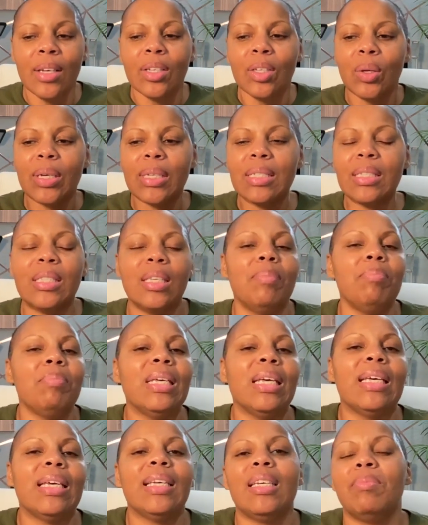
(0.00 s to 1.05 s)
You can send
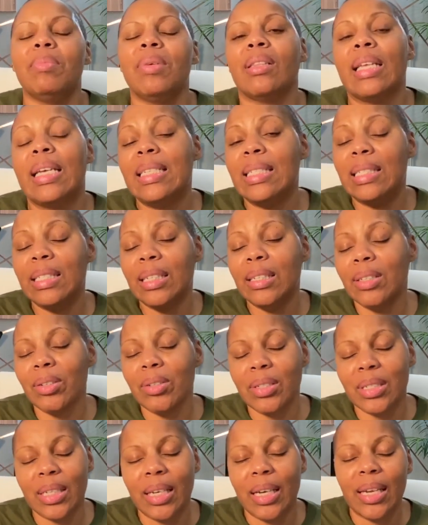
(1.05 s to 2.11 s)
me an email at
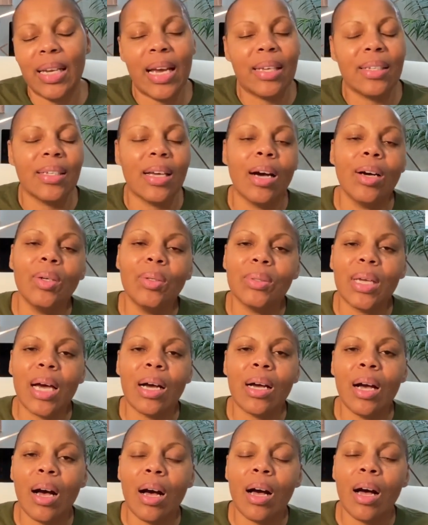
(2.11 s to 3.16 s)
dealordud at
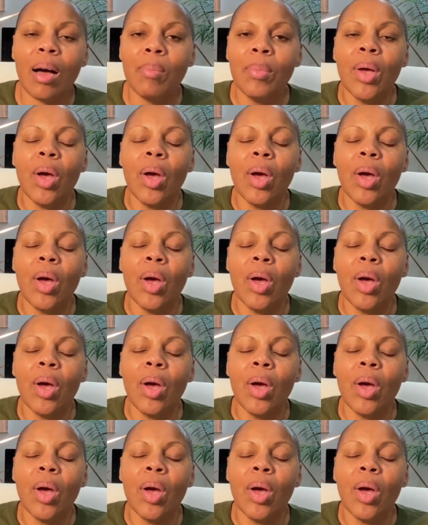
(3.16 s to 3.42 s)
yahoo.com